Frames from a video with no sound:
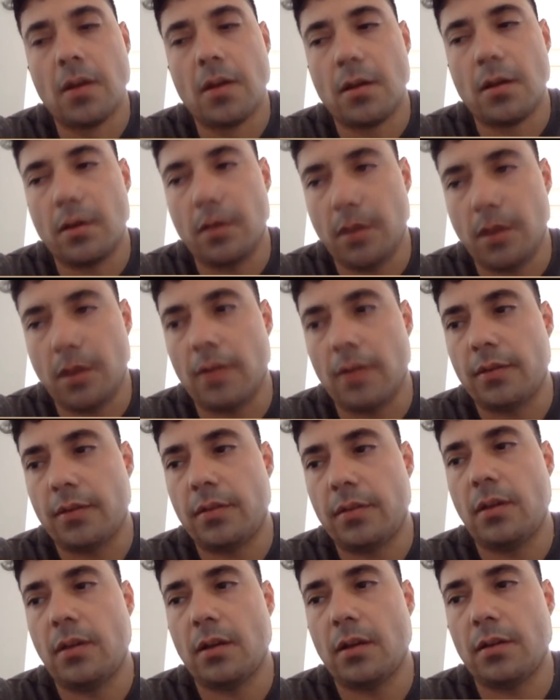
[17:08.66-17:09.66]
Yes,
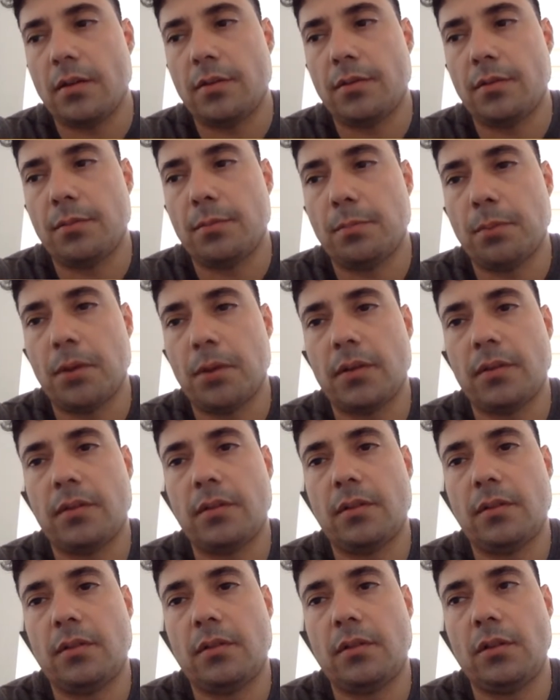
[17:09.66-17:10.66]
yes. But
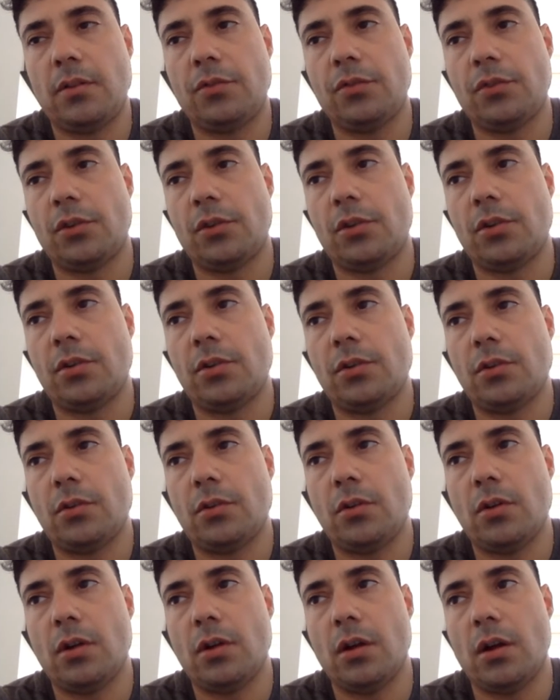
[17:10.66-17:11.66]

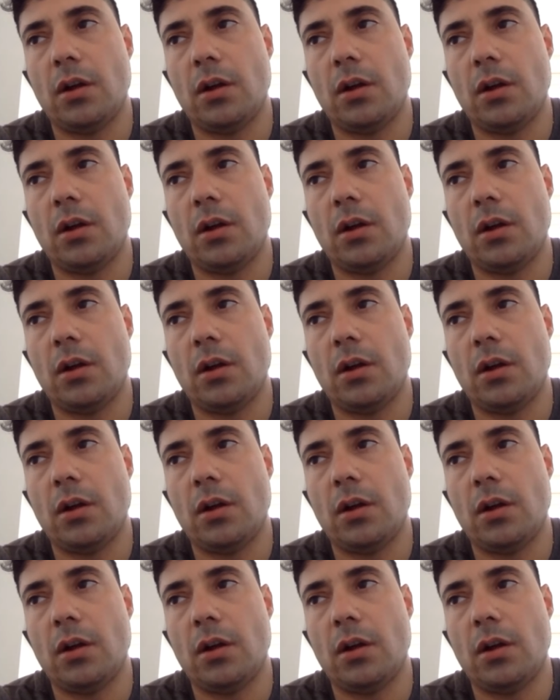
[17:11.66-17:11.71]
teacher,